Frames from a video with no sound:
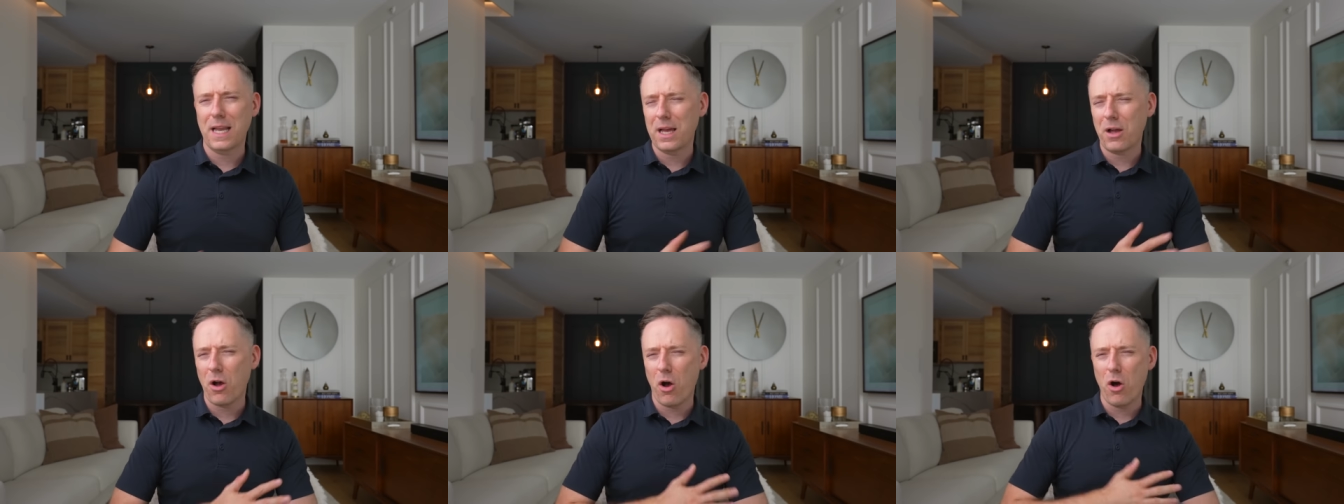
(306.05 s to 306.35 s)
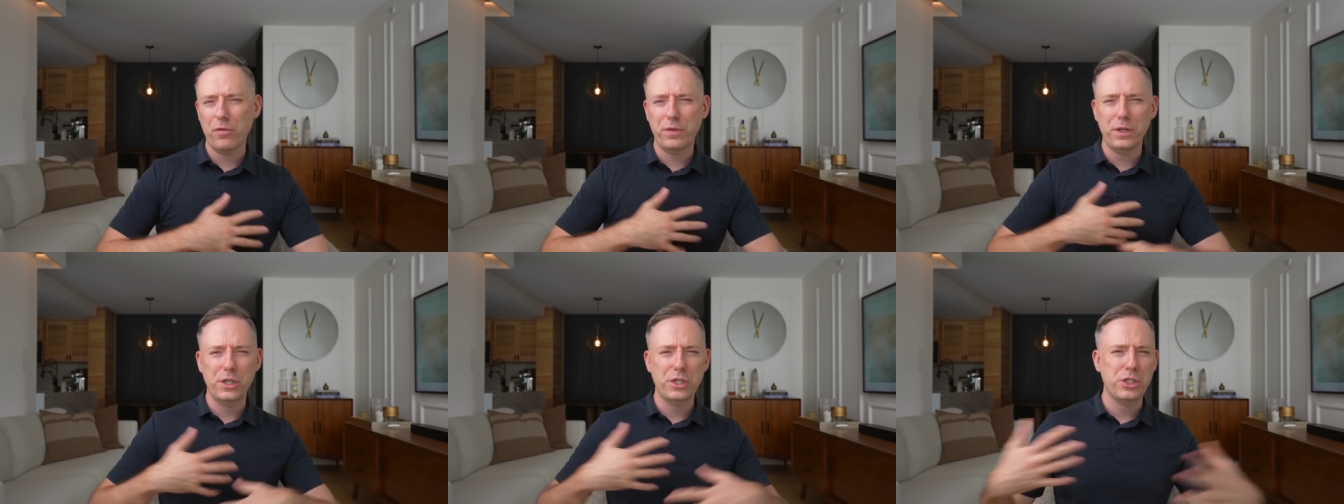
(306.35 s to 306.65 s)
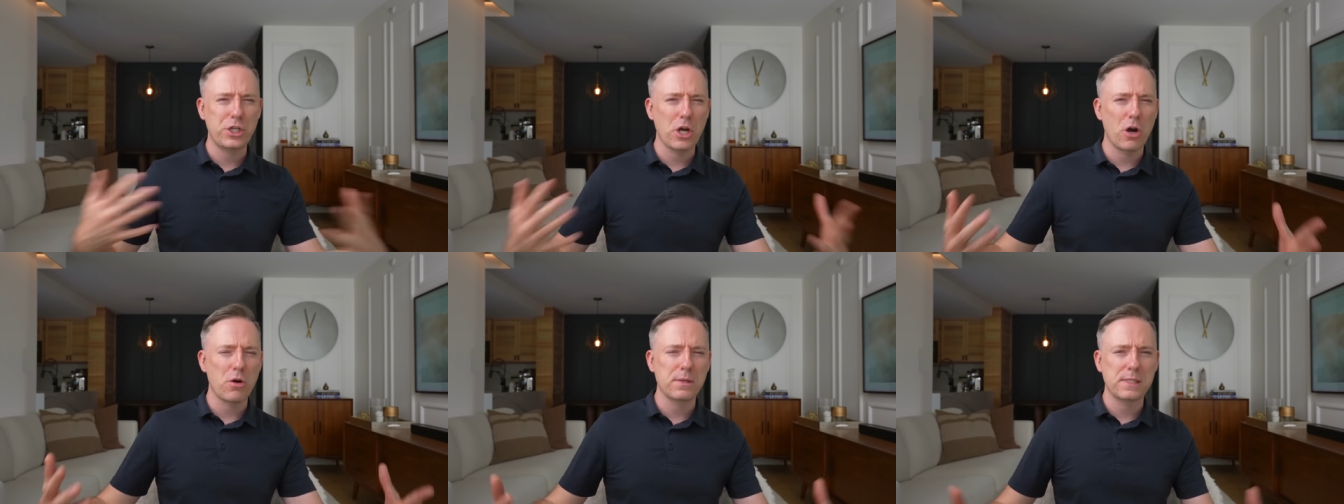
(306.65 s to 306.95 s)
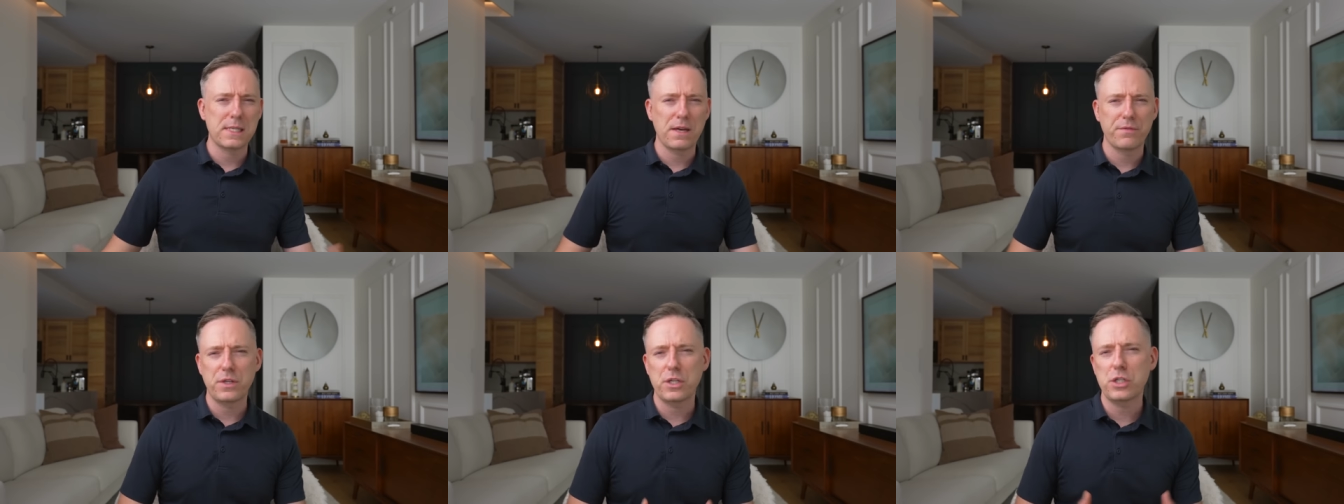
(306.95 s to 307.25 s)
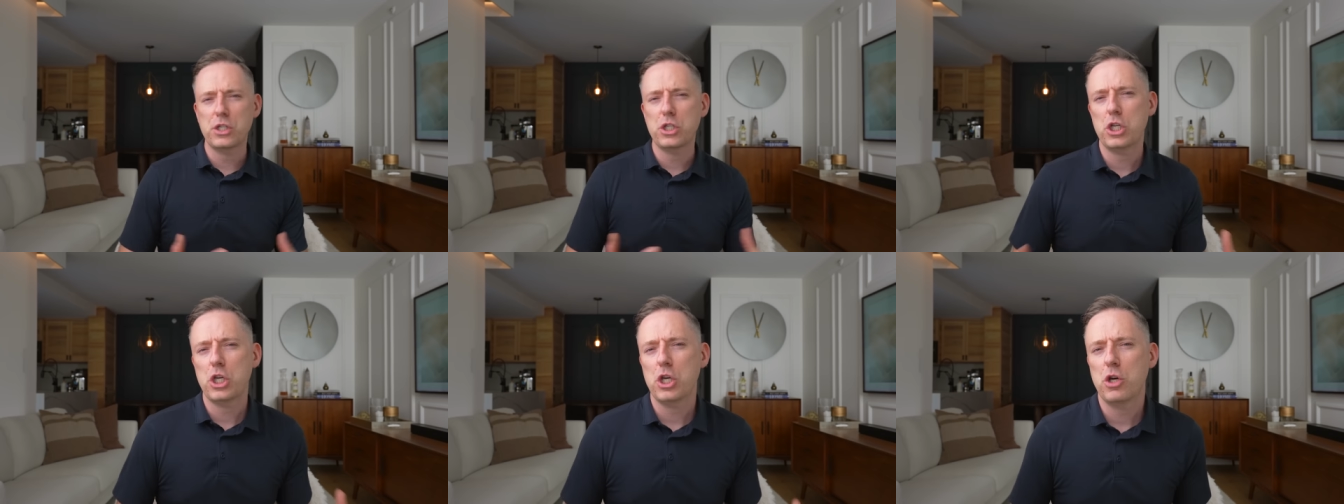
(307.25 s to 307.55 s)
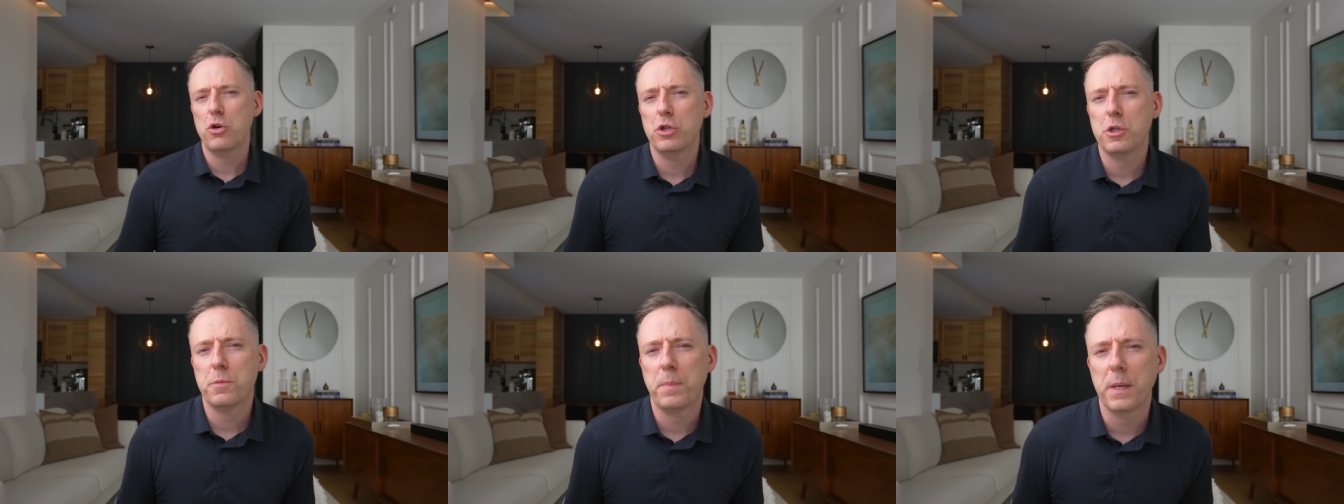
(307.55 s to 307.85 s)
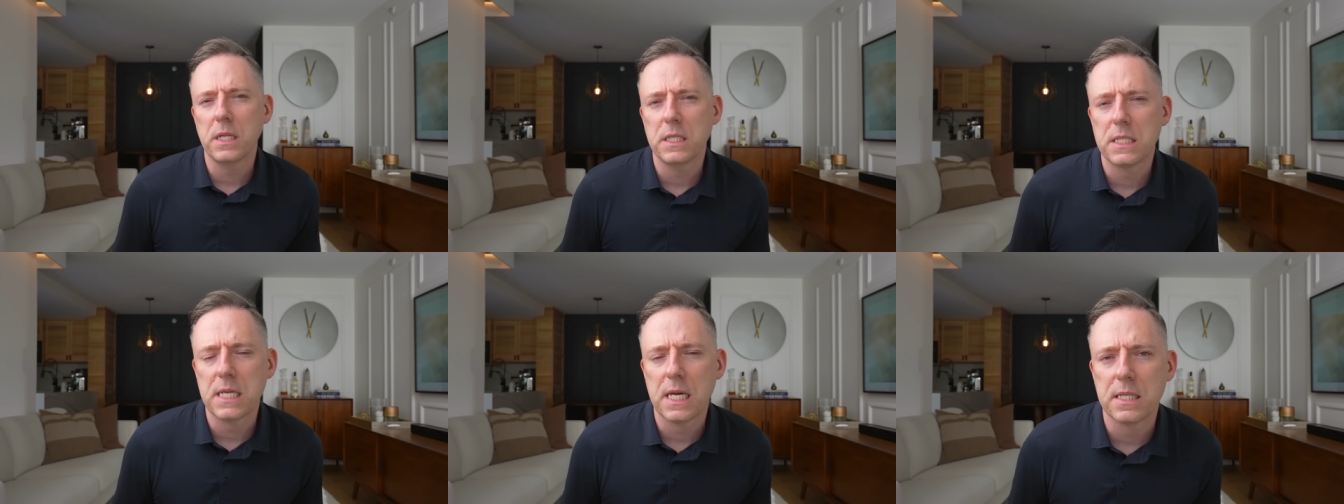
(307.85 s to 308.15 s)
Like all these shows have these huge
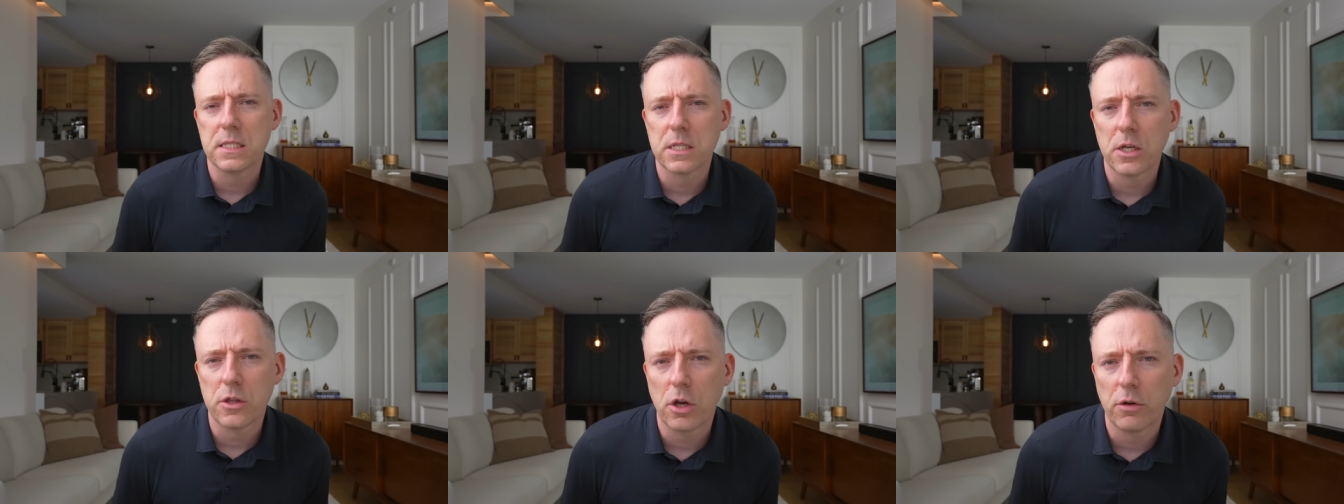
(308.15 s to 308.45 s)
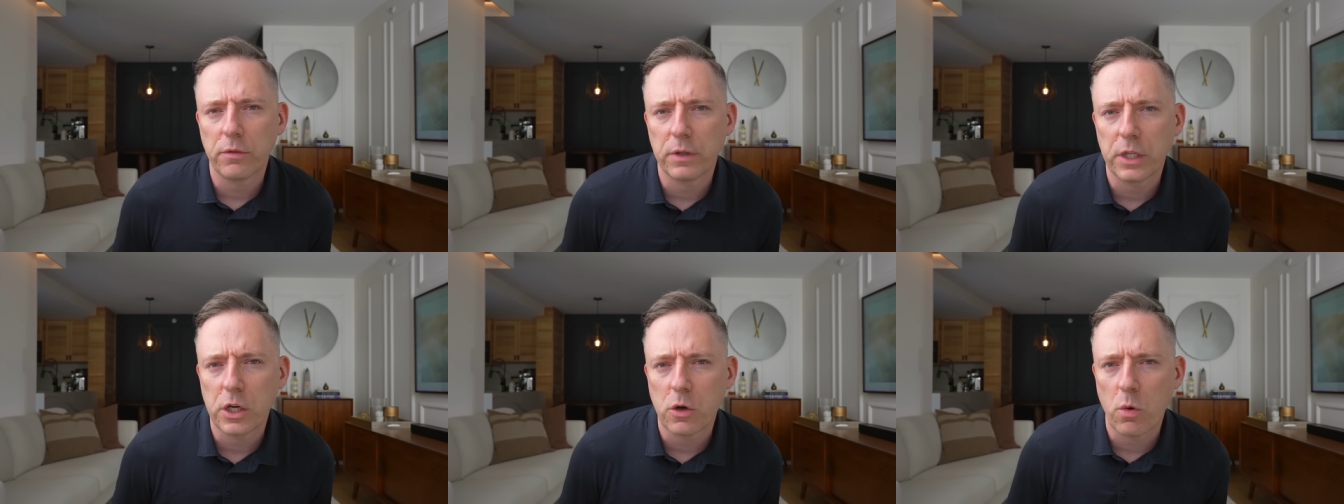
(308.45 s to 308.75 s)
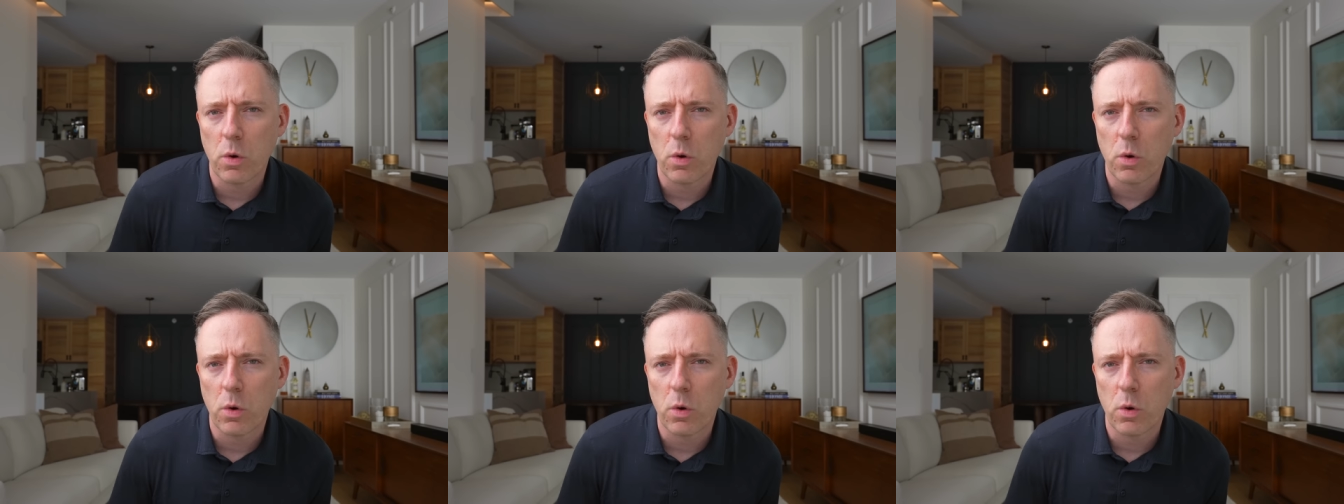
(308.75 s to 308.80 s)
built-ins and they're really